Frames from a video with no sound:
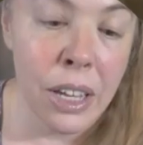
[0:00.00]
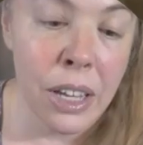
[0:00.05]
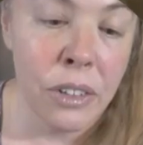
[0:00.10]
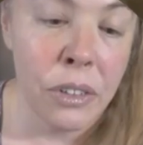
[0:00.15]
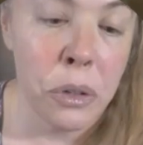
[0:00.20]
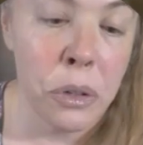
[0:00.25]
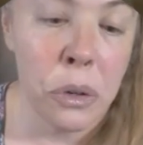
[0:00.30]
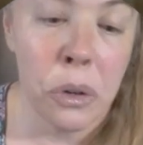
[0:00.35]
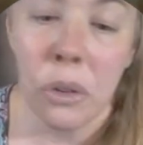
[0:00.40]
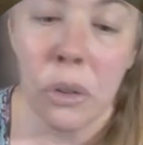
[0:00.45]

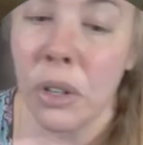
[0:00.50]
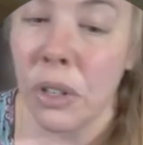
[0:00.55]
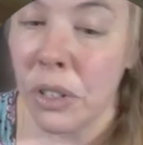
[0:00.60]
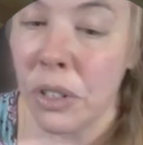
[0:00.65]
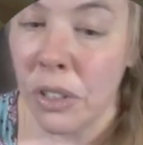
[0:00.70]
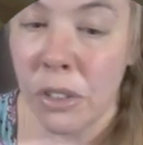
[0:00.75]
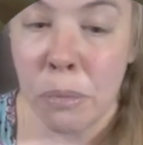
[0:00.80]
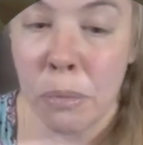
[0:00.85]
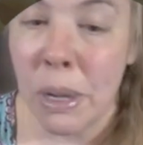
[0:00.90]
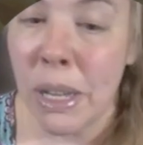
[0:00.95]
you know that
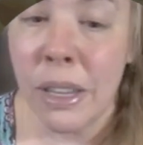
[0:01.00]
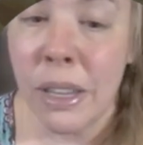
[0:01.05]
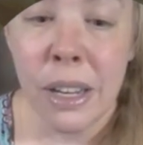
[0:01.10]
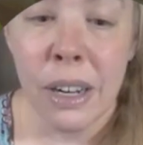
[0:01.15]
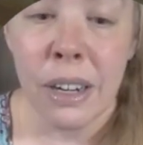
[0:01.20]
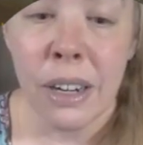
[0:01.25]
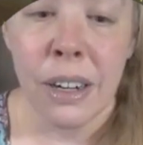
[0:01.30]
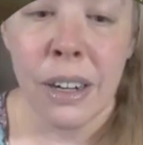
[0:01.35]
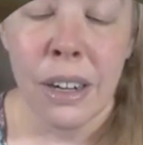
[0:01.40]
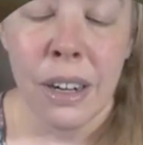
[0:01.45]
she's been
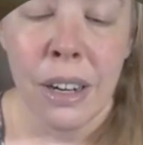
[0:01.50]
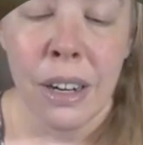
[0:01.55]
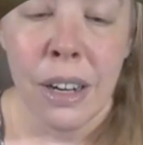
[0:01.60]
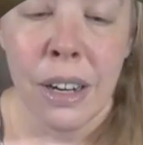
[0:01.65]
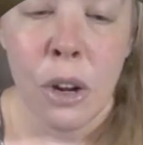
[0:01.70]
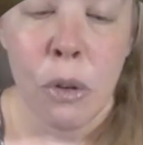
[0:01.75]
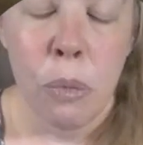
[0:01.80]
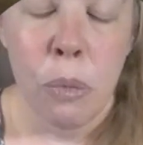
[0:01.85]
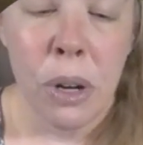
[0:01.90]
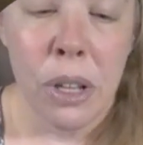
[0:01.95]
there
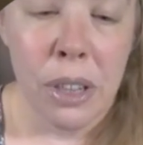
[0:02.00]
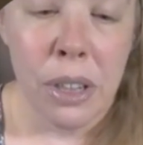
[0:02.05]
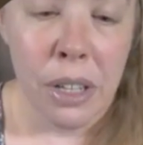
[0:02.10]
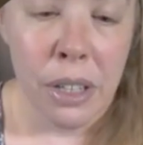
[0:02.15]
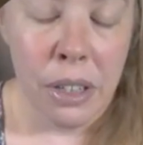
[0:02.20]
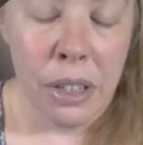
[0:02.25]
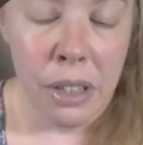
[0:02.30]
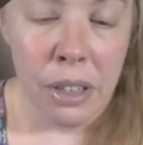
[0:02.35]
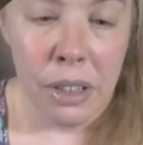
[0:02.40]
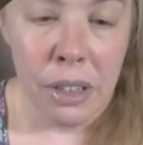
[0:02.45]

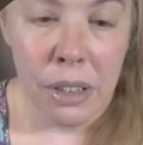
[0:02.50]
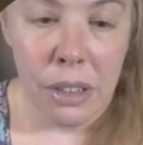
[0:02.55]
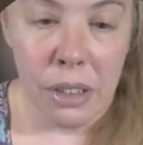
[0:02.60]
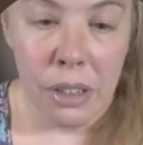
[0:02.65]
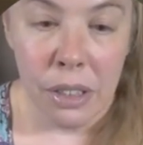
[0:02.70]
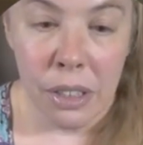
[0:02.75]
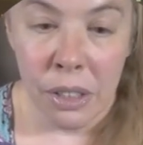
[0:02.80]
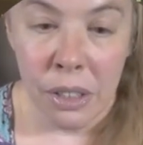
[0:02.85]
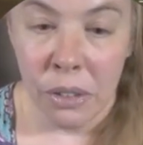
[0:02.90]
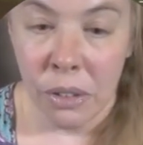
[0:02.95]
within,
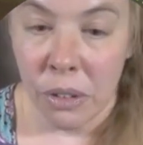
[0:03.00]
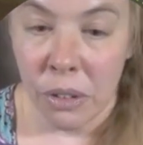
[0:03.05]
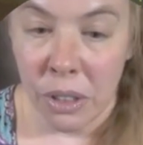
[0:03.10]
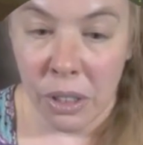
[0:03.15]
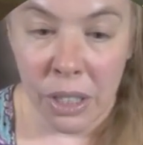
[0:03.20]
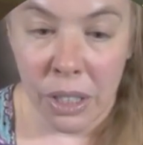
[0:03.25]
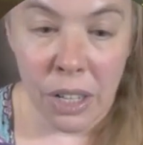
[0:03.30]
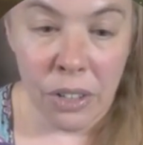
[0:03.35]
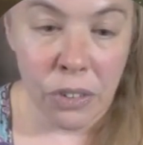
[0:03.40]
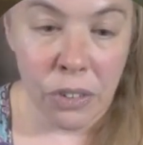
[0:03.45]
the
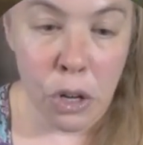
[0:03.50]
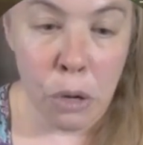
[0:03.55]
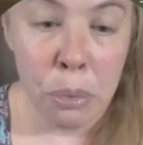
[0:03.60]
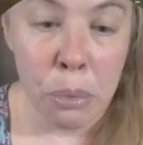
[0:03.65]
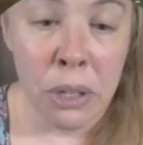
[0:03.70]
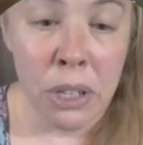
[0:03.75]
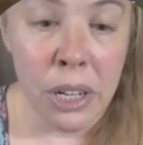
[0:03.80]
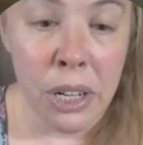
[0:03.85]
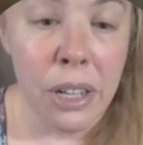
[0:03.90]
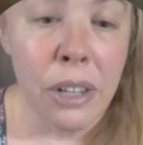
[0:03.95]
last couple
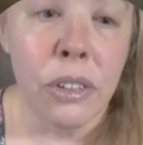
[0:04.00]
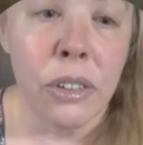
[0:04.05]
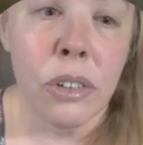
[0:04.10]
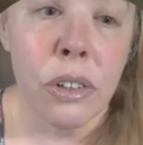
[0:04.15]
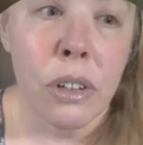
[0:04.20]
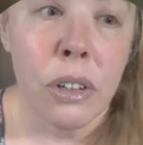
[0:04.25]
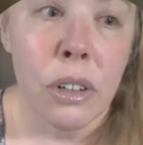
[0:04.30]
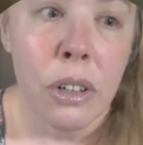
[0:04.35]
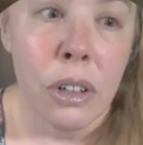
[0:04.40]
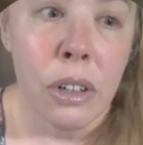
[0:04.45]
of days.
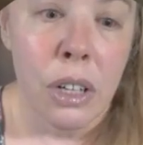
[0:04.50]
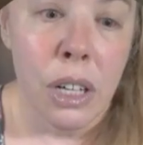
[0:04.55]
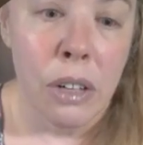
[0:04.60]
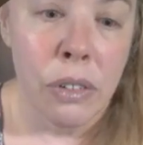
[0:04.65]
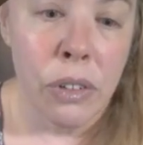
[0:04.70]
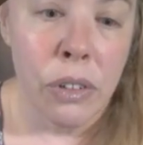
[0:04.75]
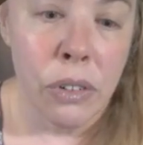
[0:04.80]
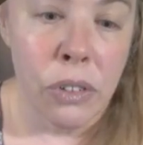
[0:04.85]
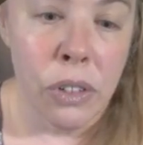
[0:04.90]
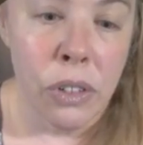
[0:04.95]

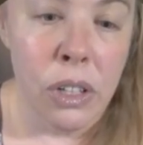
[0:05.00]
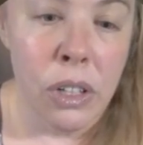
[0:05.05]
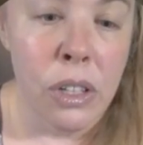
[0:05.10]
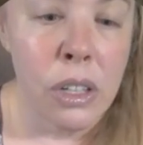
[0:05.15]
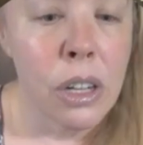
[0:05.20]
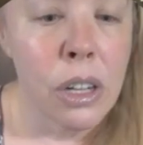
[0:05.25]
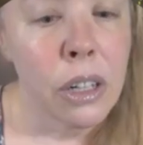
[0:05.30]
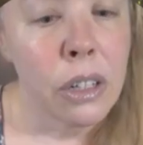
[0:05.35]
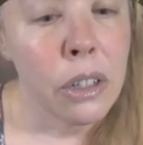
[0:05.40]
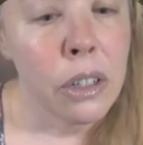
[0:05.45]
If you see
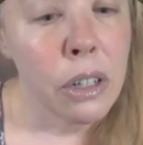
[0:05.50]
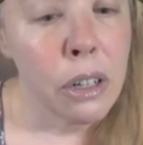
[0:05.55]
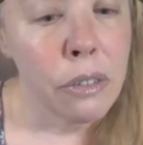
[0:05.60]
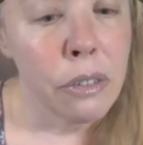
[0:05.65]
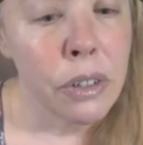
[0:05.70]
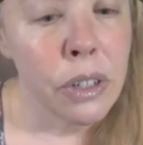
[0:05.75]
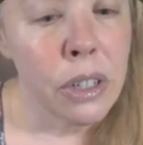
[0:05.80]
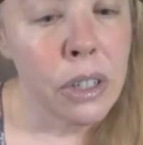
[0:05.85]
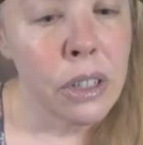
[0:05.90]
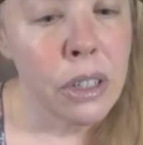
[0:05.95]
young
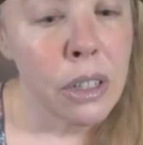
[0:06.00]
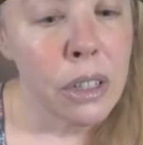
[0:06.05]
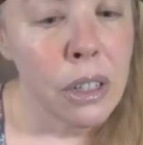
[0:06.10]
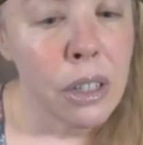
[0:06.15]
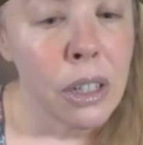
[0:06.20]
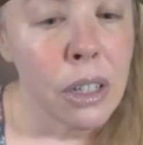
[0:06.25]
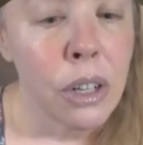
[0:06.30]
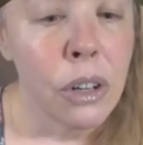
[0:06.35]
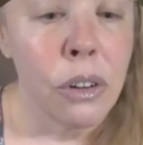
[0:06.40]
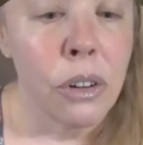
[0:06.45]
larvae,
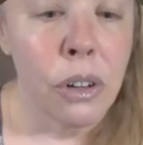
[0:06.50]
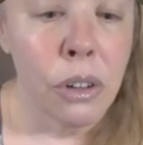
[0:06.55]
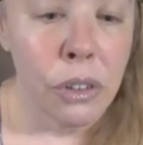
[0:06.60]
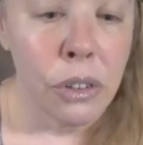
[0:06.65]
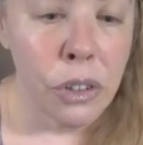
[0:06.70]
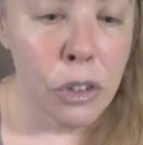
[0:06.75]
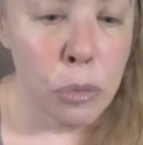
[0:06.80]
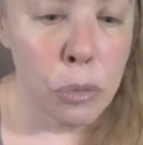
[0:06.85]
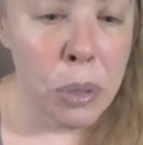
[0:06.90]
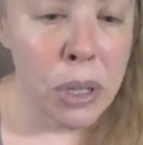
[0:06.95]
you know
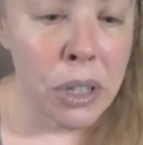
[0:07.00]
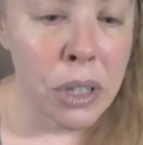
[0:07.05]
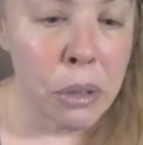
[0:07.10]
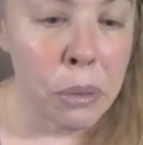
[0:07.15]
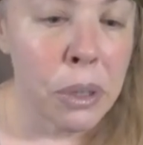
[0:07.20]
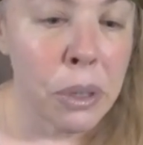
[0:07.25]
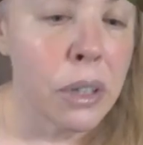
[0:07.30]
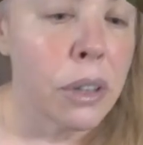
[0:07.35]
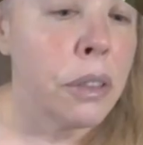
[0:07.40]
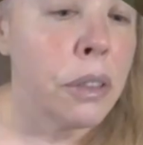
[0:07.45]
she's been there
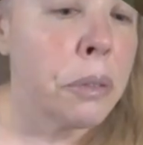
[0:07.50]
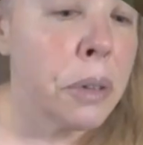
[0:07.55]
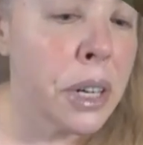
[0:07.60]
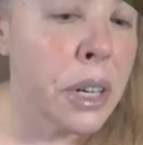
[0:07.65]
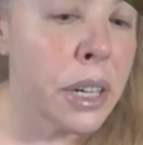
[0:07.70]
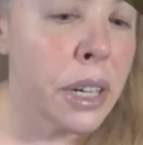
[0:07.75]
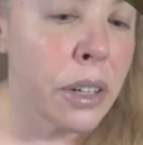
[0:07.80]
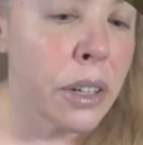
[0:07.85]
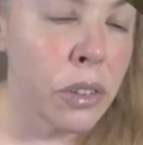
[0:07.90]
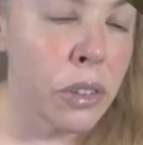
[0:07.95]
within 3
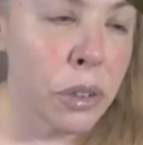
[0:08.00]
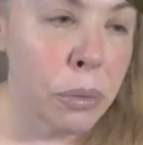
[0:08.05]
days.